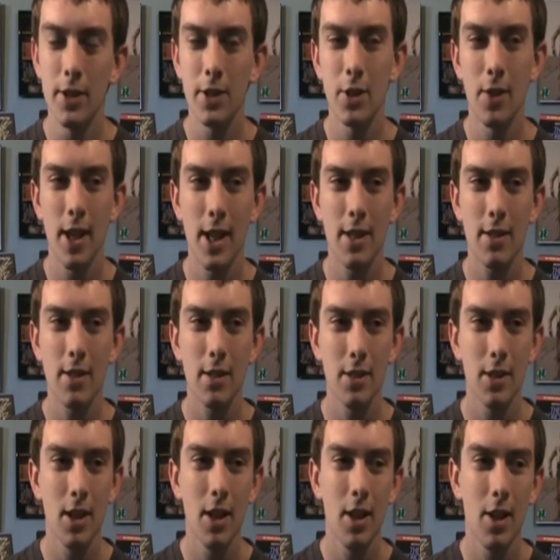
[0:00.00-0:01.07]
So
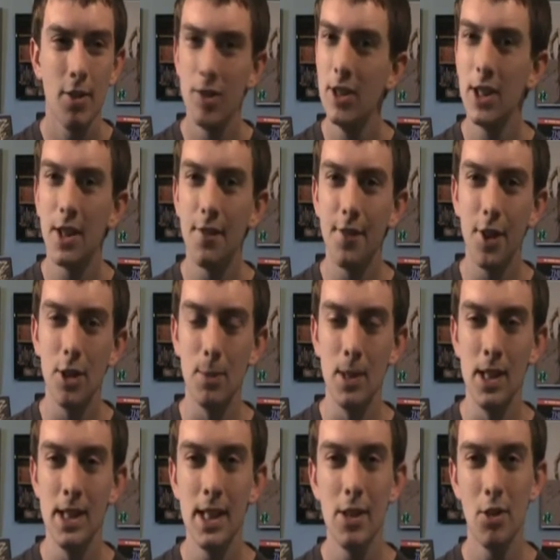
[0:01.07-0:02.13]
that's really confused me.
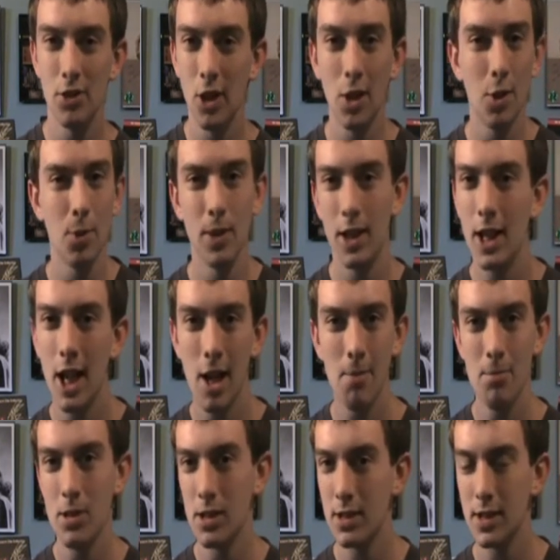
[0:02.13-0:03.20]
He said he was done doing comic
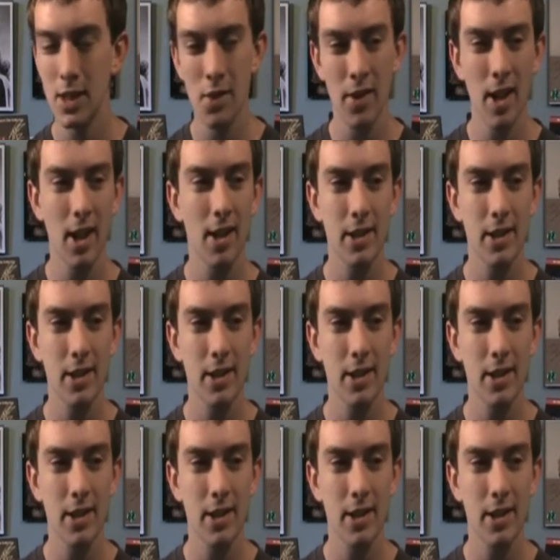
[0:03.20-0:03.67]
books and stuff like that.